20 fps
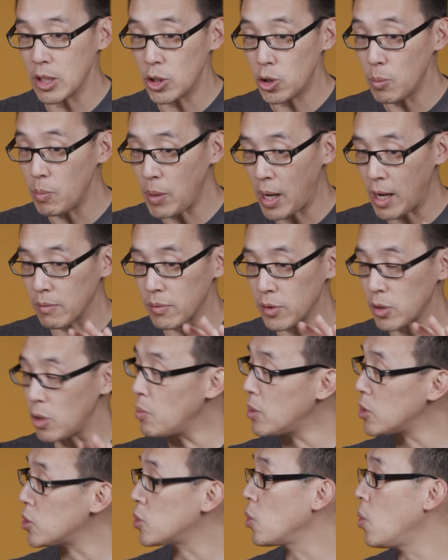this should have
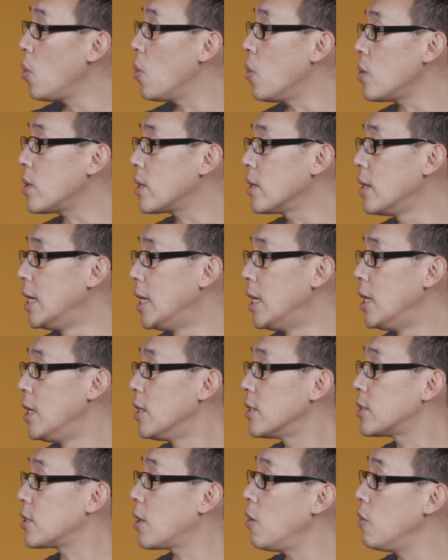so much torque
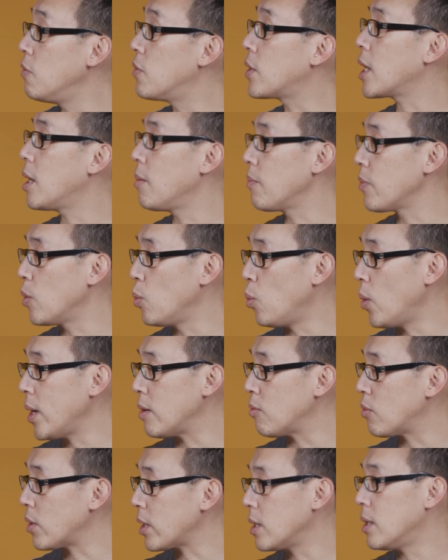yeah. to overcome the
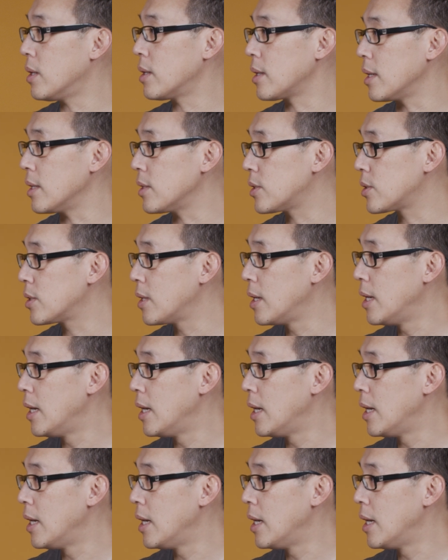weight regardless.